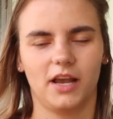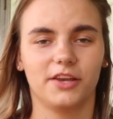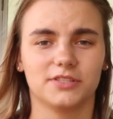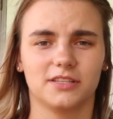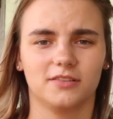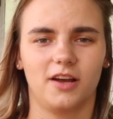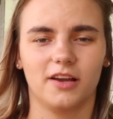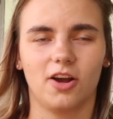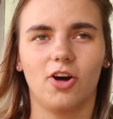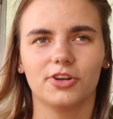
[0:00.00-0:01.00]
I used it a lot
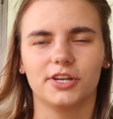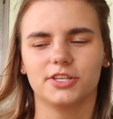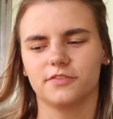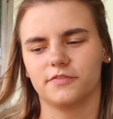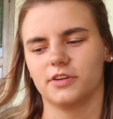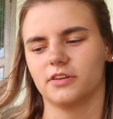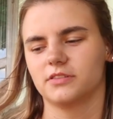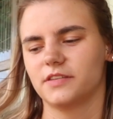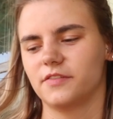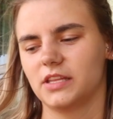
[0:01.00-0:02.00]
in college for
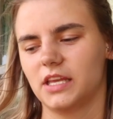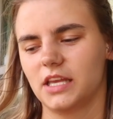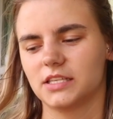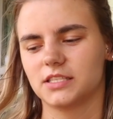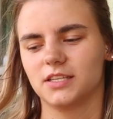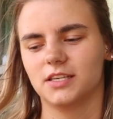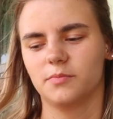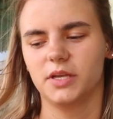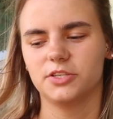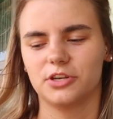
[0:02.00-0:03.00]
different things.
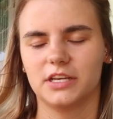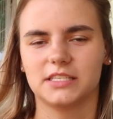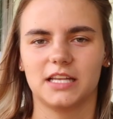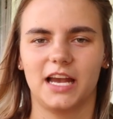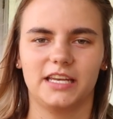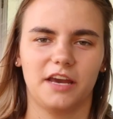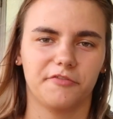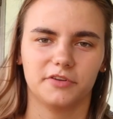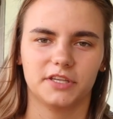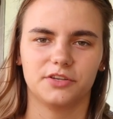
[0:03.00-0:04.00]
Pinterest, I
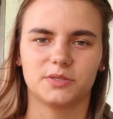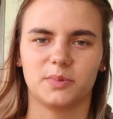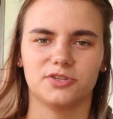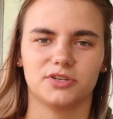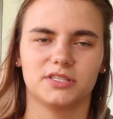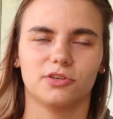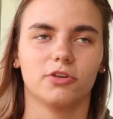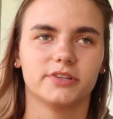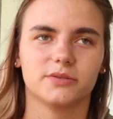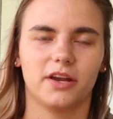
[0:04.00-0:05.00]
never really used Pinterest. The
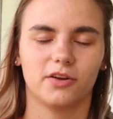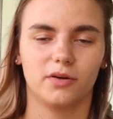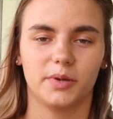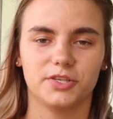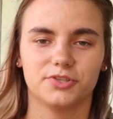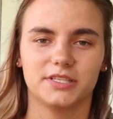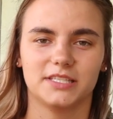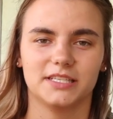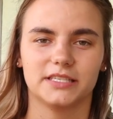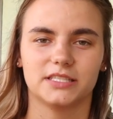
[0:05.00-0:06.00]
only reason why I go on
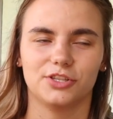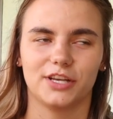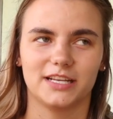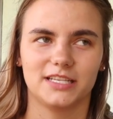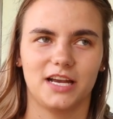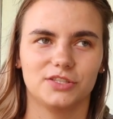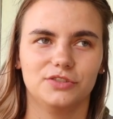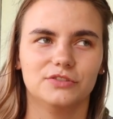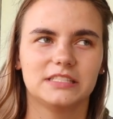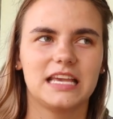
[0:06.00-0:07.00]
Pinterest is to look at
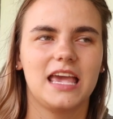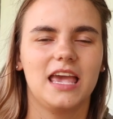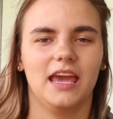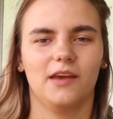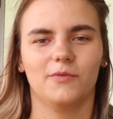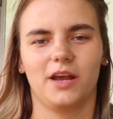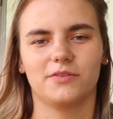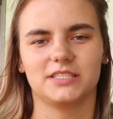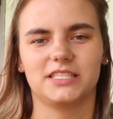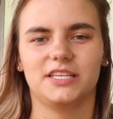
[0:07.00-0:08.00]
tattoos. And when I
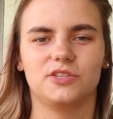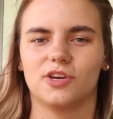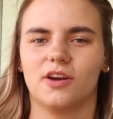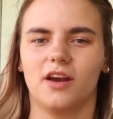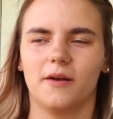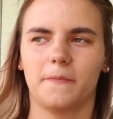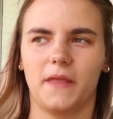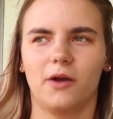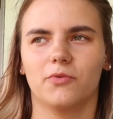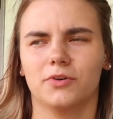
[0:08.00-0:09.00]
was a teacher,
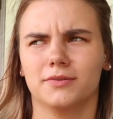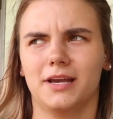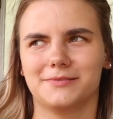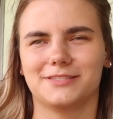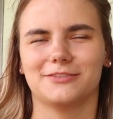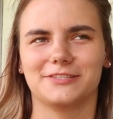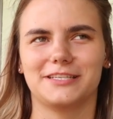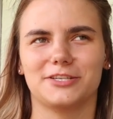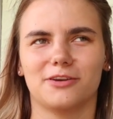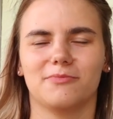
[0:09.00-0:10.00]
I'm still a
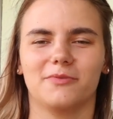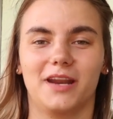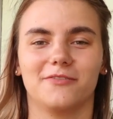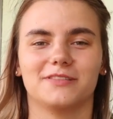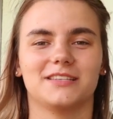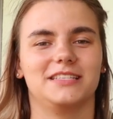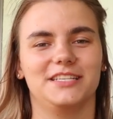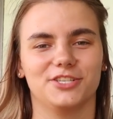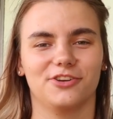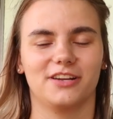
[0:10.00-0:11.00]
teacher, but when I was a
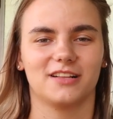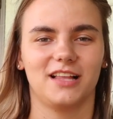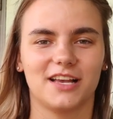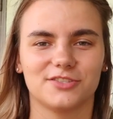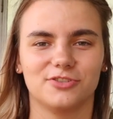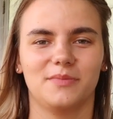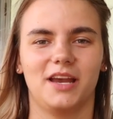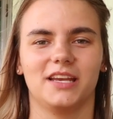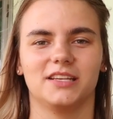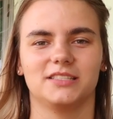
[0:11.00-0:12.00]
teacher in a classroom,
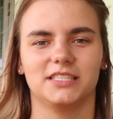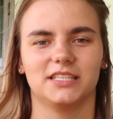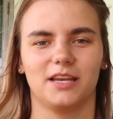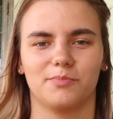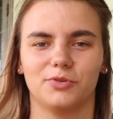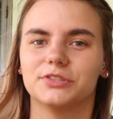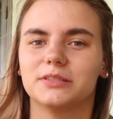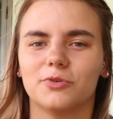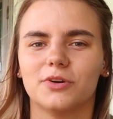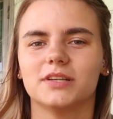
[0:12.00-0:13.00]
I did like
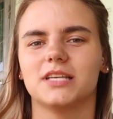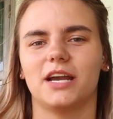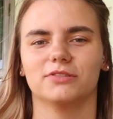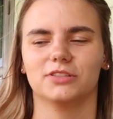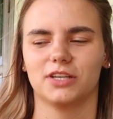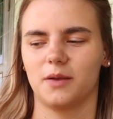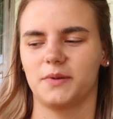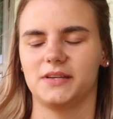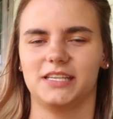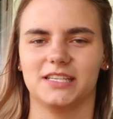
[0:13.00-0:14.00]
bulletin boards. I would look up
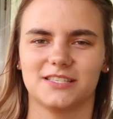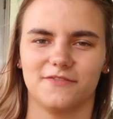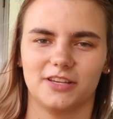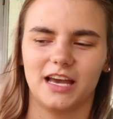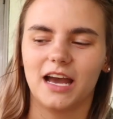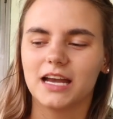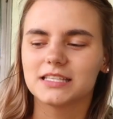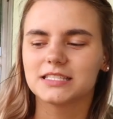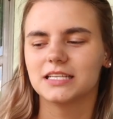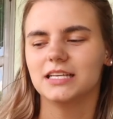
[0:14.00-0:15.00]
ideas for that.